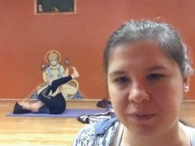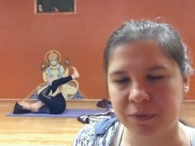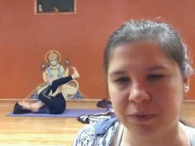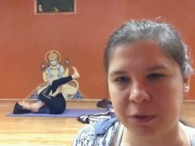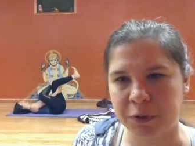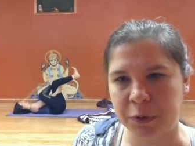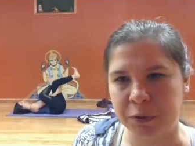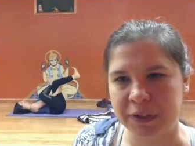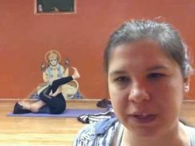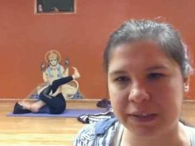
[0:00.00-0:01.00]
So don't
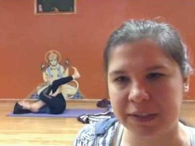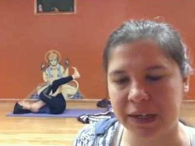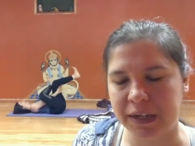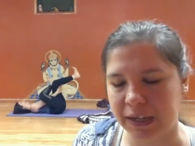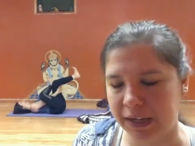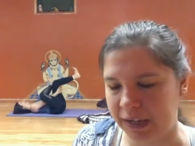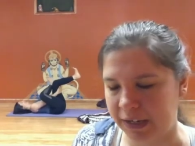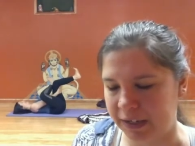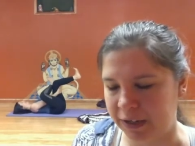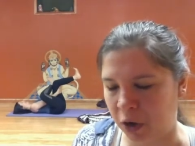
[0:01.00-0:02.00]
stay stuck
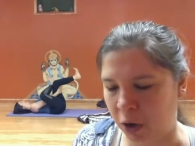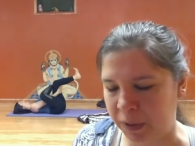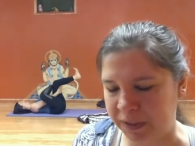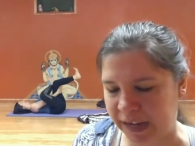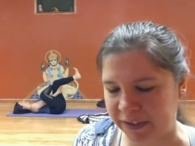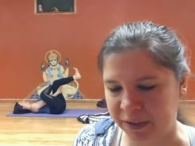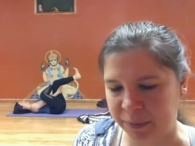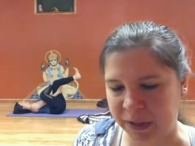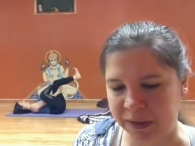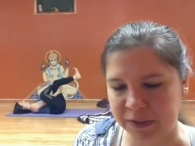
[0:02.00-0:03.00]
in, it always has to
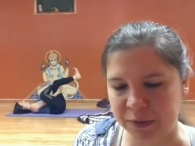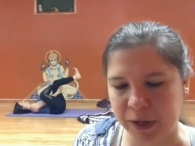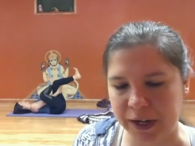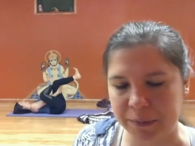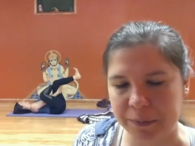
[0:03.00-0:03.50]
be this way.